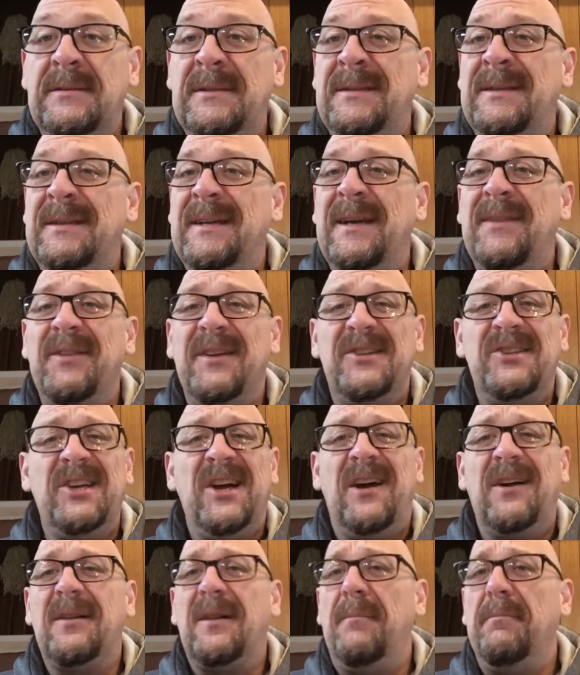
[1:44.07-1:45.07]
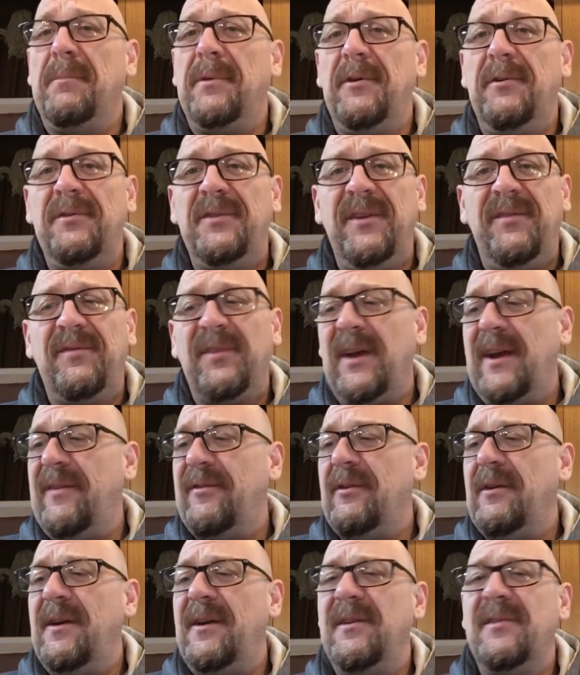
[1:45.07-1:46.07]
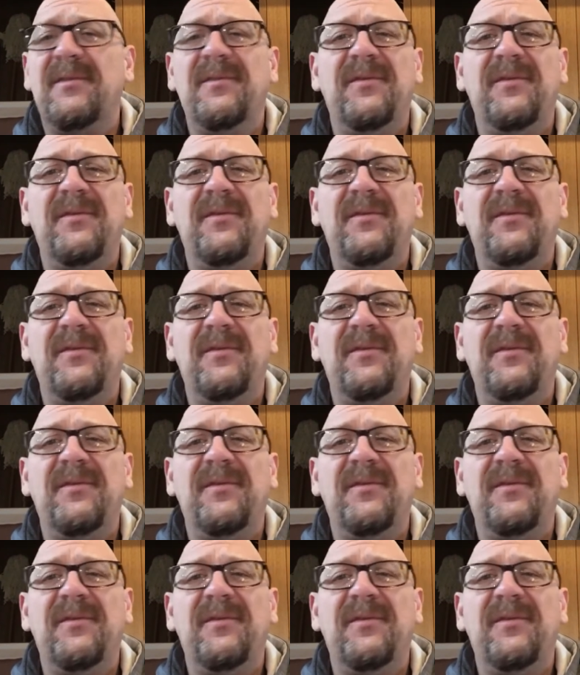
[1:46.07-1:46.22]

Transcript: and the chocolate boozy flavor is